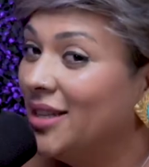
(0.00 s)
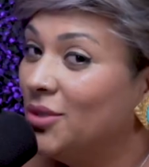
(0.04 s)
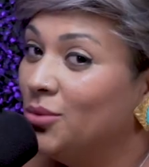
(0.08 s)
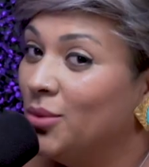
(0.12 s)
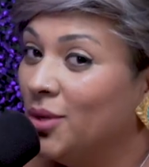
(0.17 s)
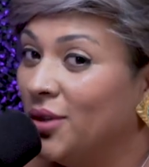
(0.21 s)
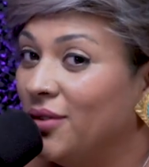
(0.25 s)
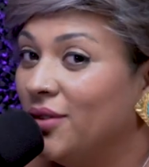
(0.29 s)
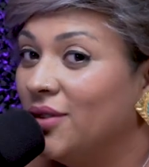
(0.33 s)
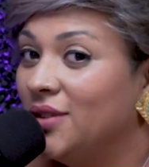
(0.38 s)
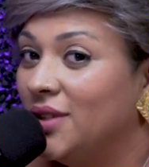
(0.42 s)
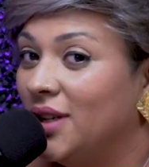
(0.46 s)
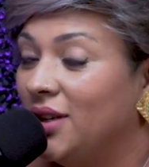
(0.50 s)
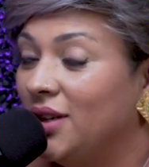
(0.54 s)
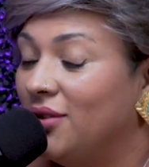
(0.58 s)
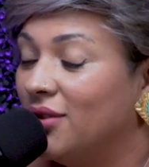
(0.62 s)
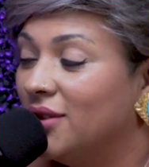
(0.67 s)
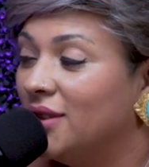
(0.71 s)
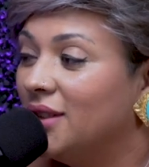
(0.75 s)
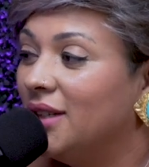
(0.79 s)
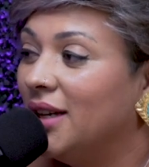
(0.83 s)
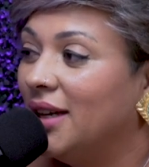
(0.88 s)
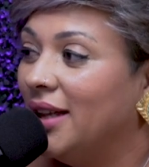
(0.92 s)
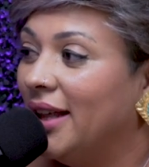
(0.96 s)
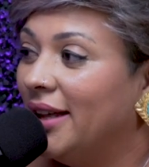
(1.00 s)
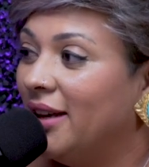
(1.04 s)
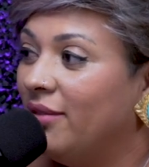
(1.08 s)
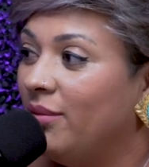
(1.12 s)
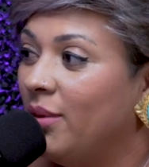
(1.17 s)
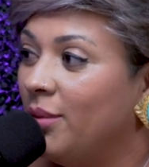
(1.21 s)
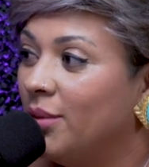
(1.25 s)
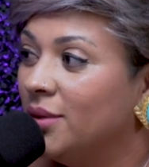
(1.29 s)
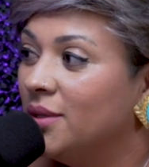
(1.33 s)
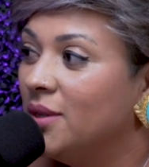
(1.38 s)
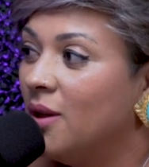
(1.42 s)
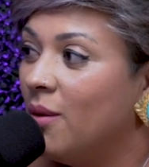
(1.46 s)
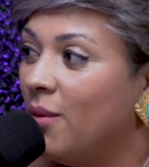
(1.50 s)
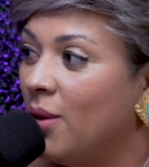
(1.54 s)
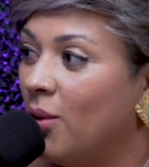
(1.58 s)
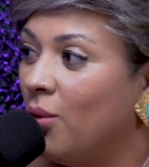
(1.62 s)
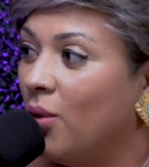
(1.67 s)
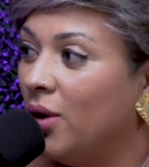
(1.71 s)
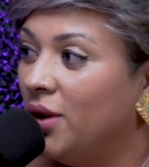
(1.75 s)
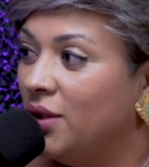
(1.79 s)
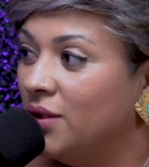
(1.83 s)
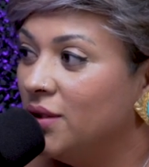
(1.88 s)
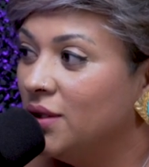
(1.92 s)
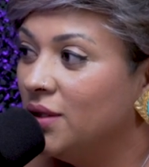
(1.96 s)
That's one of the secrets. And a lot of people tell me,
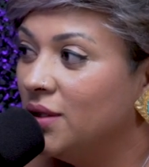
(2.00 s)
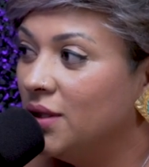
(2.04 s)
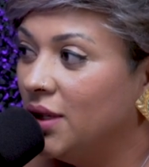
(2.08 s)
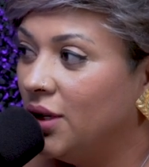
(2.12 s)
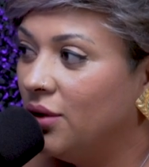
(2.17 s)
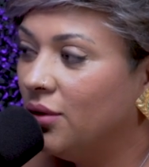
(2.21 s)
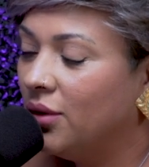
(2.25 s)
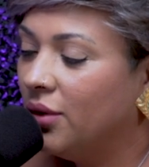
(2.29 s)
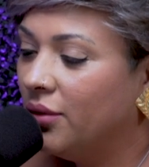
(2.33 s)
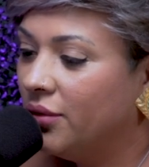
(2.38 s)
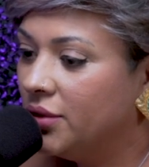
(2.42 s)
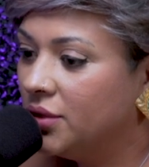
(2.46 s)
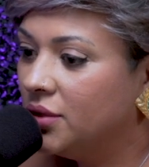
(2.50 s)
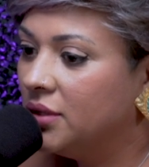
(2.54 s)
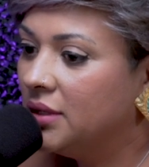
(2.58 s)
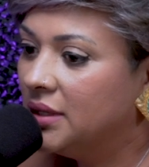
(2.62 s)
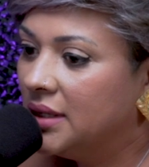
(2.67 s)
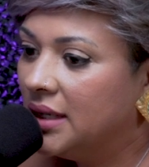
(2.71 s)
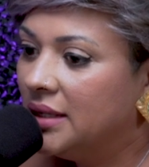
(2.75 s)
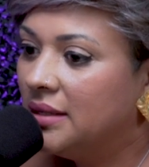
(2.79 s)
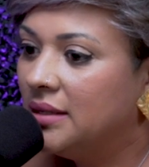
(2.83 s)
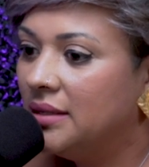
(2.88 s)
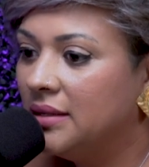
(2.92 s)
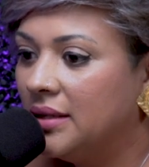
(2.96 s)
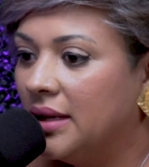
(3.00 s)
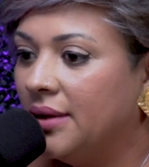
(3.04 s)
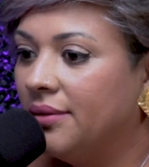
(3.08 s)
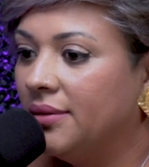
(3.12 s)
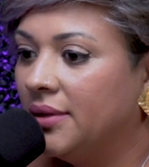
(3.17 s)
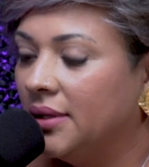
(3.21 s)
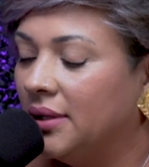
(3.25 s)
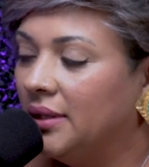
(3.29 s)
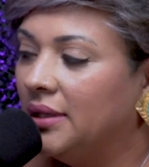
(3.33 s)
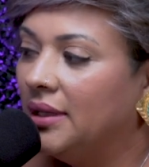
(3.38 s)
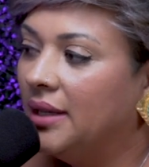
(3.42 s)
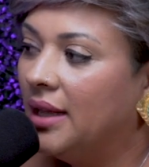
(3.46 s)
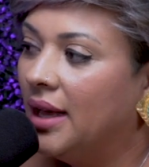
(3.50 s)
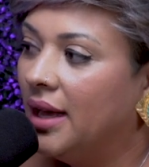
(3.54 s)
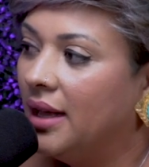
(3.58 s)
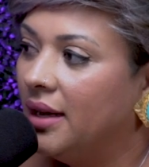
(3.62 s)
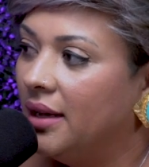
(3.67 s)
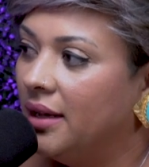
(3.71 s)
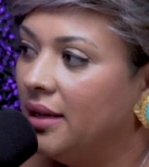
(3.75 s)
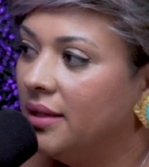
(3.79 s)
what is the secret of your success? Is definitely that.